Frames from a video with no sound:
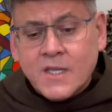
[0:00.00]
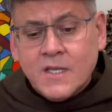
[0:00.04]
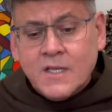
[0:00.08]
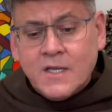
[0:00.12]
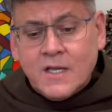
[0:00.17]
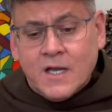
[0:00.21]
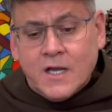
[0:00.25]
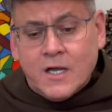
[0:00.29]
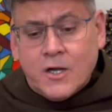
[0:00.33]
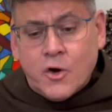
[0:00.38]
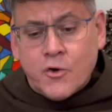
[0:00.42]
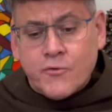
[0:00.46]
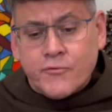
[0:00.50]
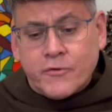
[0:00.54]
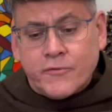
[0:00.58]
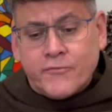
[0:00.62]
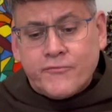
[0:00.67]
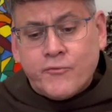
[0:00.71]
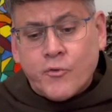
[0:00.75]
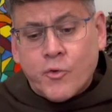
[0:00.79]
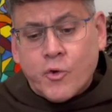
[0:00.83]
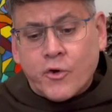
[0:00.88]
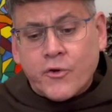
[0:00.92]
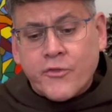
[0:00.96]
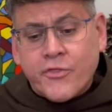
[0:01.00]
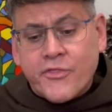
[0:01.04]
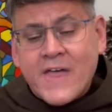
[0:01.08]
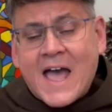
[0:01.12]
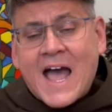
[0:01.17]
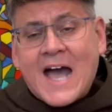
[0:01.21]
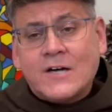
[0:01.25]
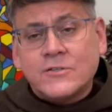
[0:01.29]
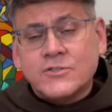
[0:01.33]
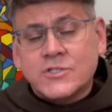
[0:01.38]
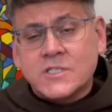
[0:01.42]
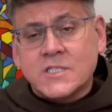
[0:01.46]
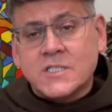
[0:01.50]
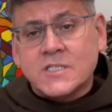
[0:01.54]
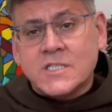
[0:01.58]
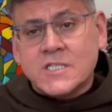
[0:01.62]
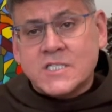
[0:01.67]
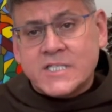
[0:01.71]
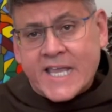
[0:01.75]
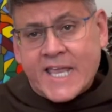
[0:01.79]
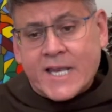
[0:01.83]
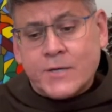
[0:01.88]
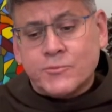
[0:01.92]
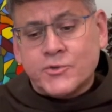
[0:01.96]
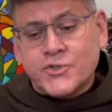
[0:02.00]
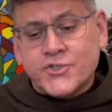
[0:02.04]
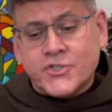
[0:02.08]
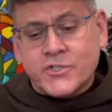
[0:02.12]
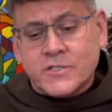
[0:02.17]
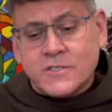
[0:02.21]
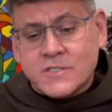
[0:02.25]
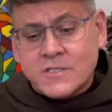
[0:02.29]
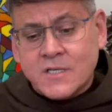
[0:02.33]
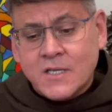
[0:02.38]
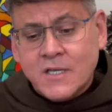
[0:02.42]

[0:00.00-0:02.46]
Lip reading: Over 4,000 sandwiches